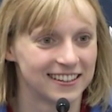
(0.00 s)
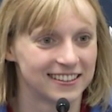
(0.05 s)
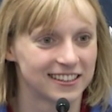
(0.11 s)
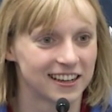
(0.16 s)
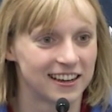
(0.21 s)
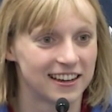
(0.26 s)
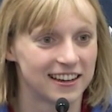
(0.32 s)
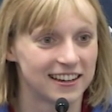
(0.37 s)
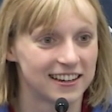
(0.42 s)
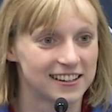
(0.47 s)

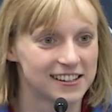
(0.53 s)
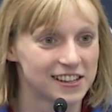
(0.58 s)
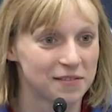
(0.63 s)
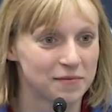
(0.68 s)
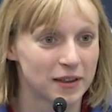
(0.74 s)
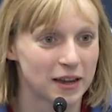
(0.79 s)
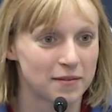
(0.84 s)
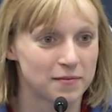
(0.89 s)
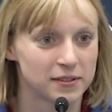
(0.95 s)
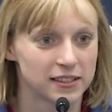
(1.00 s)
Uh,
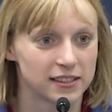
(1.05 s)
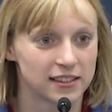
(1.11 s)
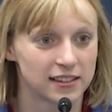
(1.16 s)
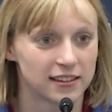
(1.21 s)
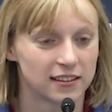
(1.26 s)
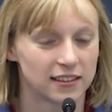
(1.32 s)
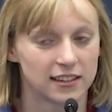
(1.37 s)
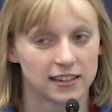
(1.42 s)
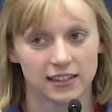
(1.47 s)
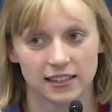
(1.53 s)
sometimes
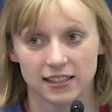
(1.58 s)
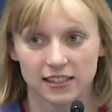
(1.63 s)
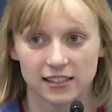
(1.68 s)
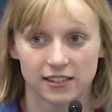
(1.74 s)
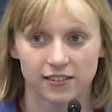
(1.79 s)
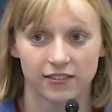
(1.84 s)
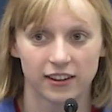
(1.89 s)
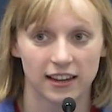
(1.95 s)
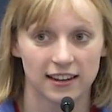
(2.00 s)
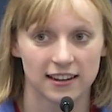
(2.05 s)
the
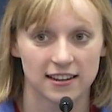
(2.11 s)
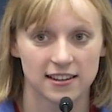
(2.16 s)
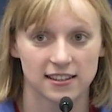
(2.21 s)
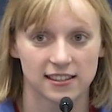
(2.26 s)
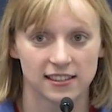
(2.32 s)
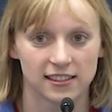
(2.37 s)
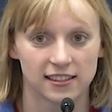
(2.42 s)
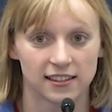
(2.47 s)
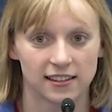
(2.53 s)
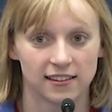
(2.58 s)
distance event
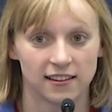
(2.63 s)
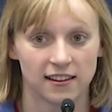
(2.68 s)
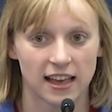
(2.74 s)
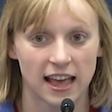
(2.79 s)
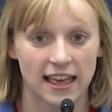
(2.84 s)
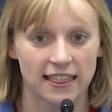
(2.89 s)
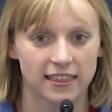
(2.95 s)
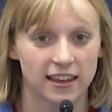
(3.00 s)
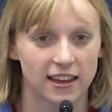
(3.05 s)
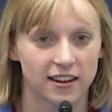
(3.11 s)
is
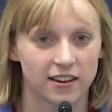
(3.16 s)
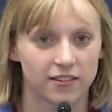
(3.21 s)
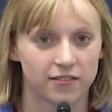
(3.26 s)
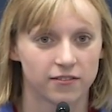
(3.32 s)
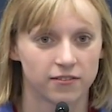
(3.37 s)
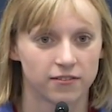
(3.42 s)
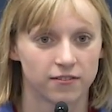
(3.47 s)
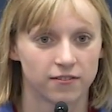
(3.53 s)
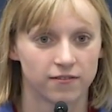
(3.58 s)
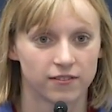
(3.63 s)
at the end
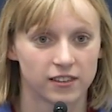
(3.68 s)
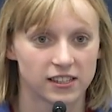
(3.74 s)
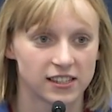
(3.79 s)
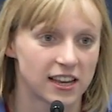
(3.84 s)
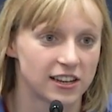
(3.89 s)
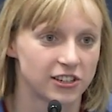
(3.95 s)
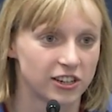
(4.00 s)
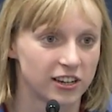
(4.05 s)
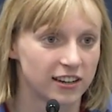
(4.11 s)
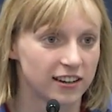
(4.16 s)
of the
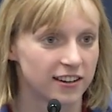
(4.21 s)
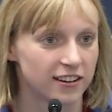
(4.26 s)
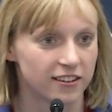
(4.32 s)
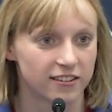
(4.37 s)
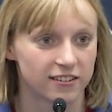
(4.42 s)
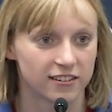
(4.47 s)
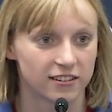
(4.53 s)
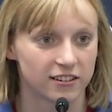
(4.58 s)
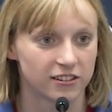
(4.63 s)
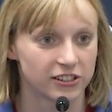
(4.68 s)
session
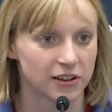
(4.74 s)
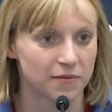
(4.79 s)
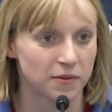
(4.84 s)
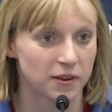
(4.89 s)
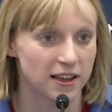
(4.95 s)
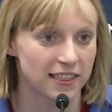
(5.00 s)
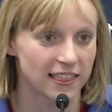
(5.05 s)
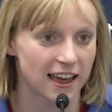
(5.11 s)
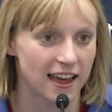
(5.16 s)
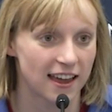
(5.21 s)
or, or something
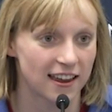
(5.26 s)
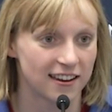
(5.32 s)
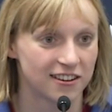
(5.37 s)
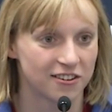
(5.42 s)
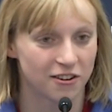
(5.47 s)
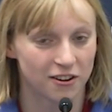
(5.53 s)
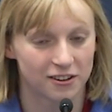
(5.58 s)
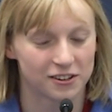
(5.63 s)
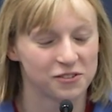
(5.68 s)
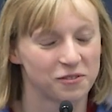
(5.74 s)
like that, and
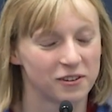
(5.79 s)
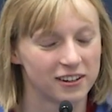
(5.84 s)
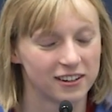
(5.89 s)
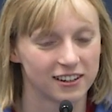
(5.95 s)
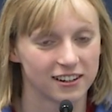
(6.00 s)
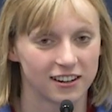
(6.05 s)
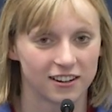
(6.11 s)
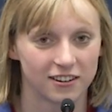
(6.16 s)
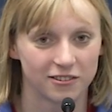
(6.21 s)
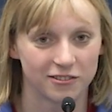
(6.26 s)
you always
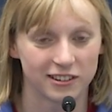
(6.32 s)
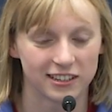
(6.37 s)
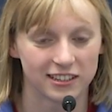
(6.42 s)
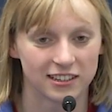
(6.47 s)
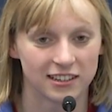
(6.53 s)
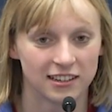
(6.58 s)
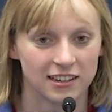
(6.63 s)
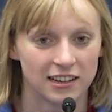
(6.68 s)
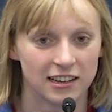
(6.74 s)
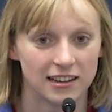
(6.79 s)
wonder, oh, will
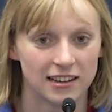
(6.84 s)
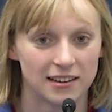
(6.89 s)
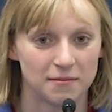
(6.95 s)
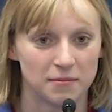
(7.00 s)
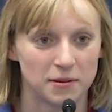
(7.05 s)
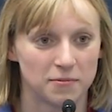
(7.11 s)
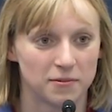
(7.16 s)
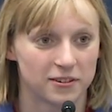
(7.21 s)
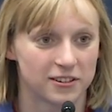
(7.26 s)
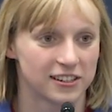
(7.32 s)

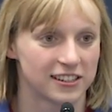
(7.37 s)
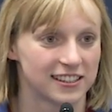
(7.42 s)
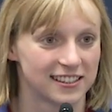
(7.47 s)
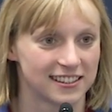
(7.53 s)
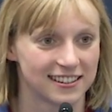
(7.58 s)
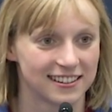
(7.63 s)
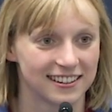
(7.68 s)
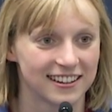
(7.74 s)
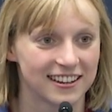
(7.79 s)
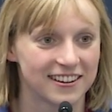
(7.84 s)
people
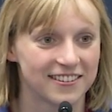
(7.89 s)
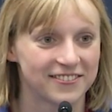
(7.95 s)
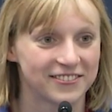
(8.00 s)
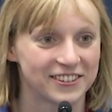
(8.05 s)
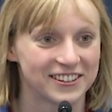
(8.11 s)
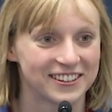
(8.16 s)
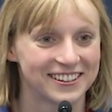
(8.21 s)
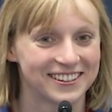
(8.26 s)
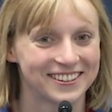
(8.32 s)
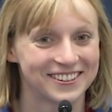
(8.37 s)
just leave
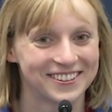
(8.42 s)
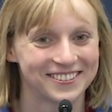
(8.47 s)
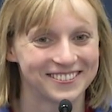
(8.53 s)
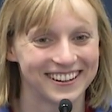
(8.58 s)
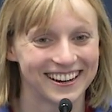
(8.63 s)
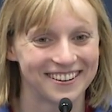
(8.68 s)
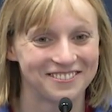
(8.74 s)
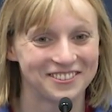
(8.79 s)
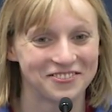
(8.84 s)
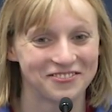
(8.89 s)
or, or
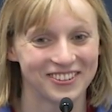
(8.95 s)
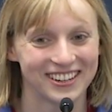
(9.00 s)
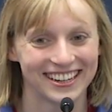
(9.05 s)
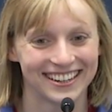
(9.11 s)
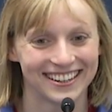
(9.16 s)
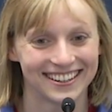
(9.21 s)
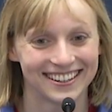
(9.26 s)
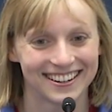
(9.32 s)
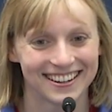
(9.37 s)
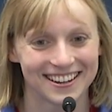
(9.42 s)
whatever? But
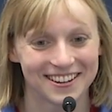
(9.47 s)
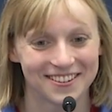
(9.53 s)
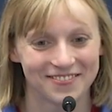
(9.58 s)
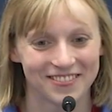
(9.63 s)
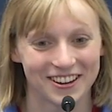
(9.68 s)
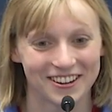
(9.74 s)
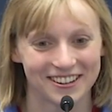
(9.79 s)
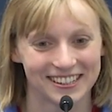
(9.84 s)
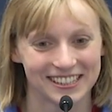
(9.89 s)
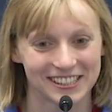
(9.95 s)
um,
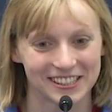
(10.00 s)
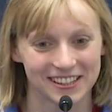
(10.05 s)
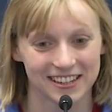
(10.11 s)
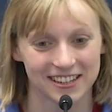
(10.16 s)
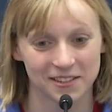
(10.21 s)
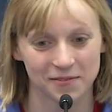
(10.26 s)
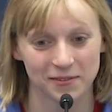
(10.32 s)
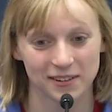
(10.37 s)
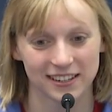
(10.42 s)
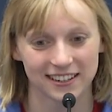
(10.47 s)
no, it's
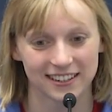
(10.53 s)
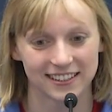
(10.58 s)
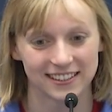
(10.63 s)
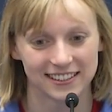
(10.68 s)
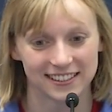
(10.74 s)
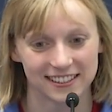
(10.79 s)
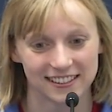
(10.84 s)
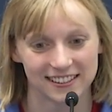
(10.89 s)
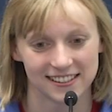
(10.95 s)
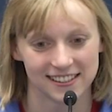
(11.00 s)
it's been good
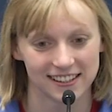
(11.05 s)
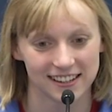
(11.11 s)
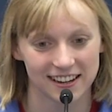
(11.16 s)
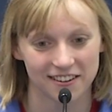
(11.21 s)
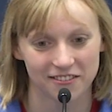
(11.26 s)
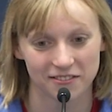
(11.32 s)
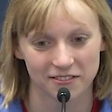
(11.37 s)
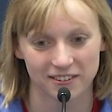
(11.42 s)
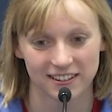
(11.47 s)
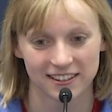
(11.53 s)
to see
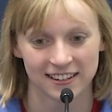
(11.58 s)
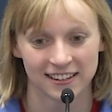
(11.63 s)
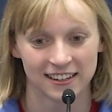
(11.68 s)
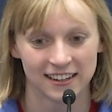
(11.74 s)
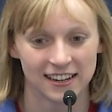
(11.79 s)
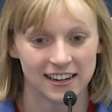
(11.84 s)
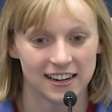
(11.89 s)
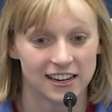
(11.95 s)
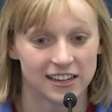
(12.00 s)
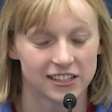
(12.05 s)
everyone
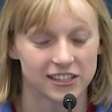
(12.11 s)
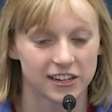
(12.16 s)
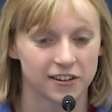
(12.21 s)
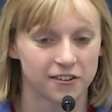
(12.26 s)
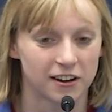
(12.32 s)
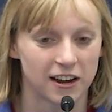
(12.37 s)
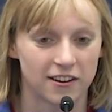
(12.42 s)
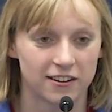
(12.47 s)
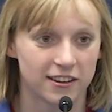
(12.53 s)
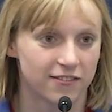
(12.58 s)
stick
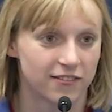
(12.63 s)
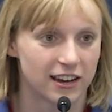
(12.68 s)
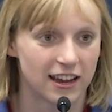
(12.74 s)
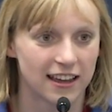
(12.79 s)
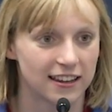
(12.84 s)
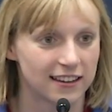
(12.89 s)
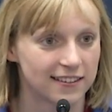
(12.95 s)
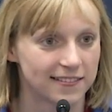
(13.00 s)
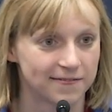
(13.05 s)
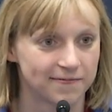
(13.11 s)
around even
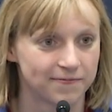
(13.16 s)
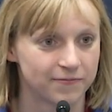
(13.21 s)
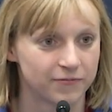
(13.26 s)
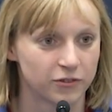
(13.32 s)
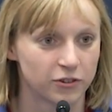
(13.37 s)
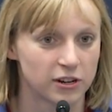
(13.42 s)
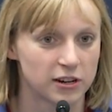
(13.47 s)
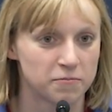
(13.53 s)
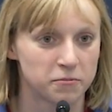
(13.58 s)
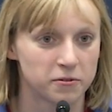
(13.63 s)
at
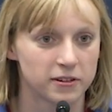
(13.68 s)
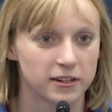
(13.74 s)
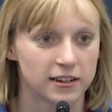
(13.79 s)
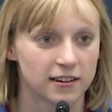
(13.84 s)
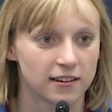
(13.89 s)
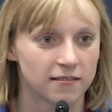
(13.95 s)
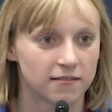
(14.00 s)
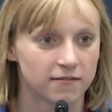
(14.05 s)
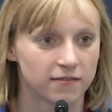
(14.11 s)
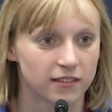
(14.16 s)
Grand
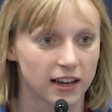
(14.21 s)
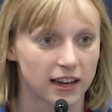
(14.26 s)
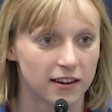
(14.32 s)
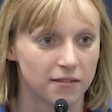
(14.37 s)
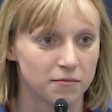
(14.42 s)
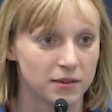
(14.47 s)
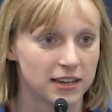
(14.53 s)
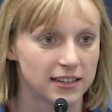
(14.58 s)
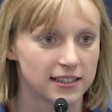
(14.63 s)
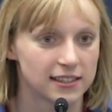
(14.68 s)
Prix kind
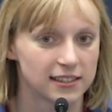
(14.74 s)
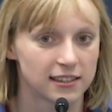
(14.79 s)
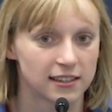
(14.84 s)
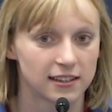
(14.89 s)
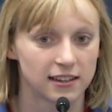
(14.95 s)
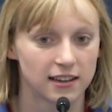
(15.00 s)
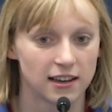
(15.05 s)
of meets.